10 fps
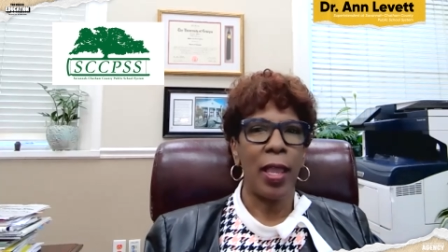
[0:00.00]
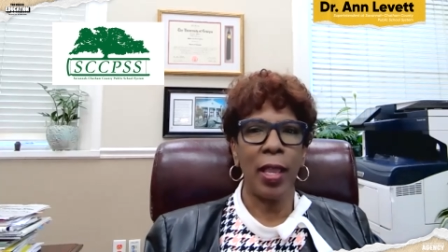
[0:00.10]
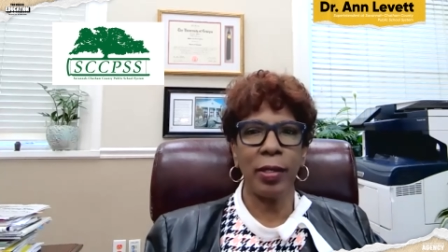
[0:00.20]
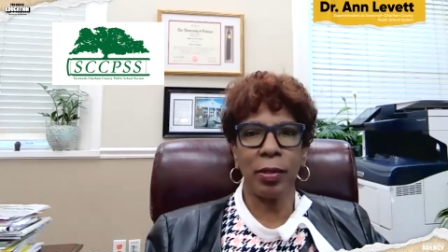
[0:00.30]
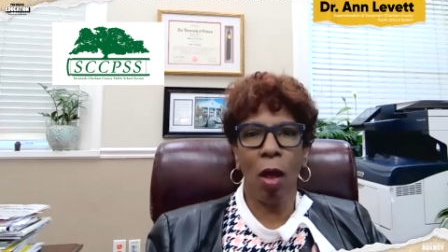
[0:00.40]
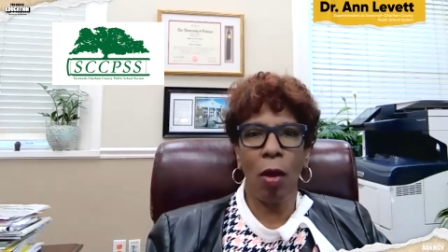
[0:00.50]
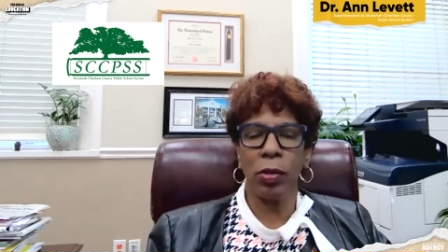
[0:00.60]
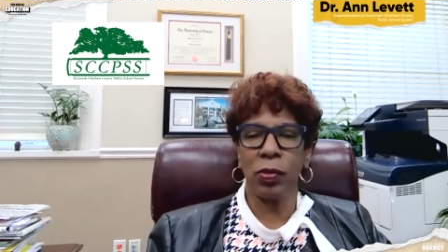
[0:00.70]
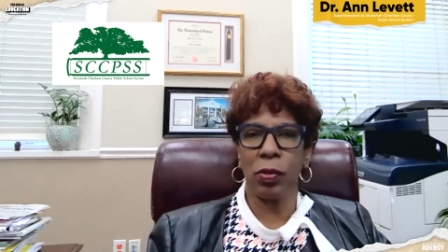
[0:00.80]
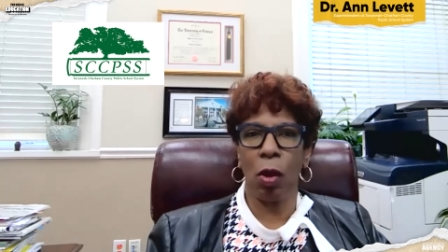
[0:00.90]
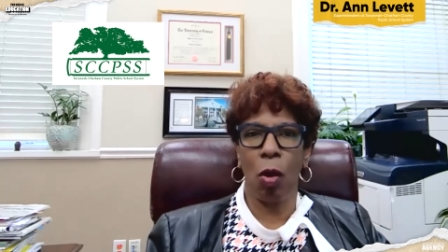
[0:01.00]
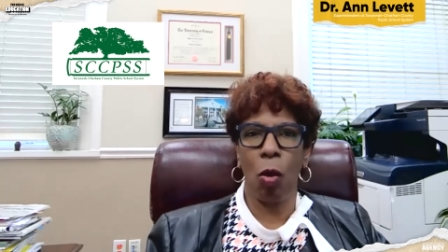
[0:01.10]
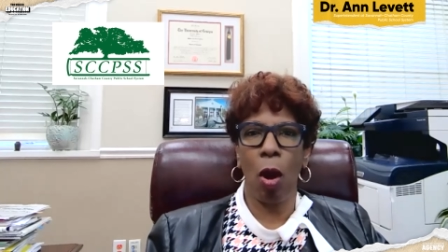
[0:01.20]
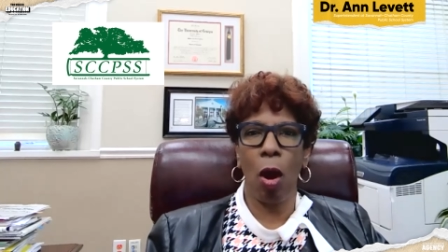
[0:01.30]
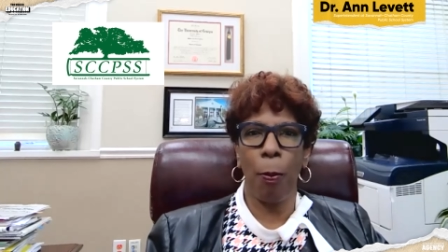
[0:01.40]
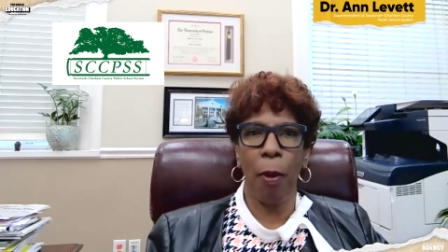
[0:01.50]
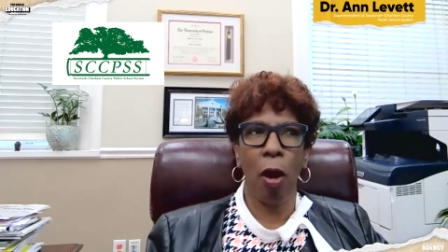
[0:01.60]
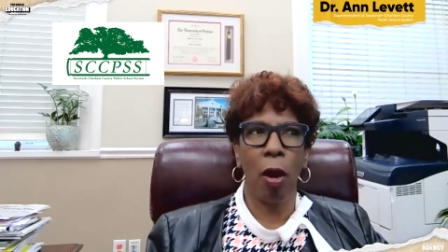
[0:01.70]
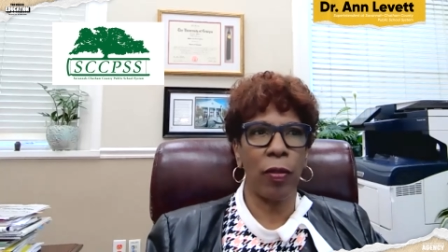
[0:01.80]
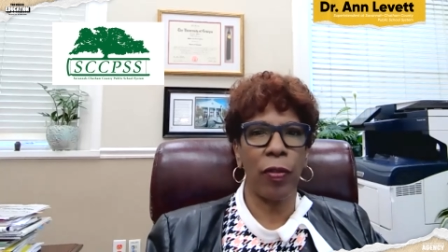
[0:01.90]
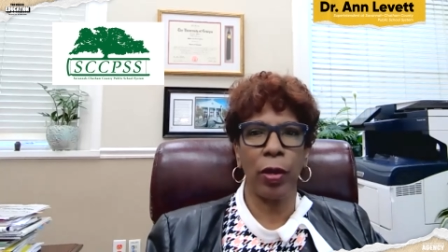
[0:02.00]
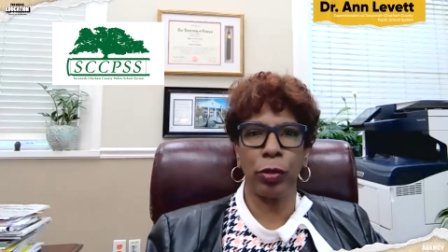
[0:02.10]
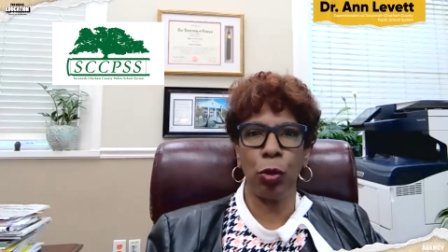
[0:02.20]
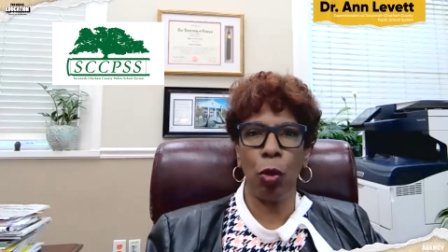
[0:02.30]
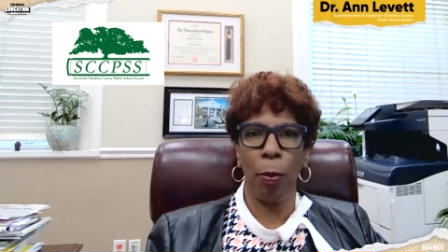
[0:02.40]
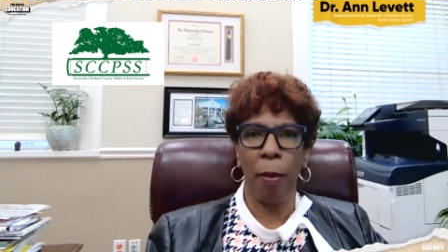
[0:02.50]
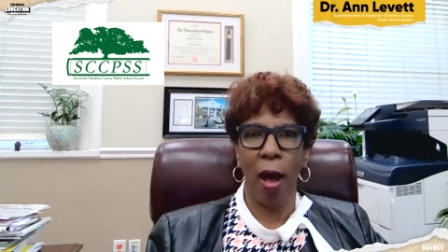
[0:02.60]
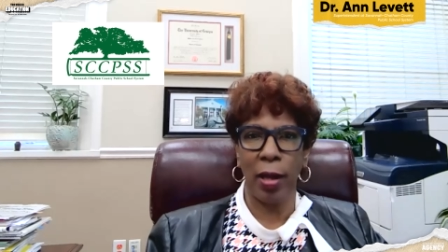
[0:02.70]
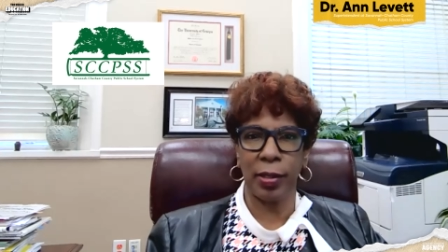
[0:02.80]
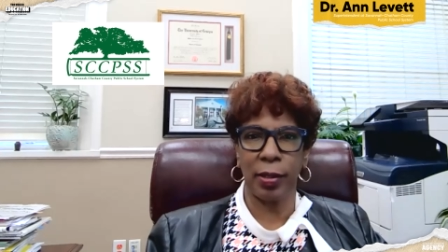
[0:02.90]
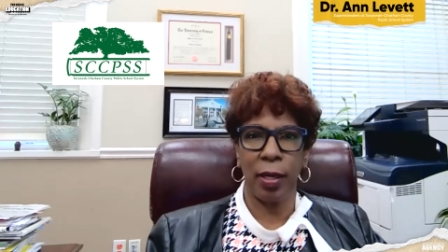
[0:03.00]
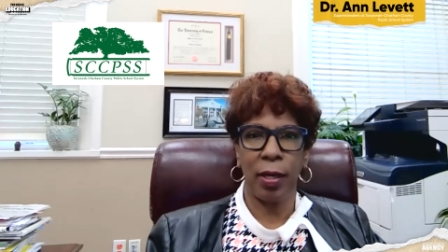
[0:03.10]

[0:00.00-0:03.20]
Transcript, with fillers: it's also a part of their toolbox.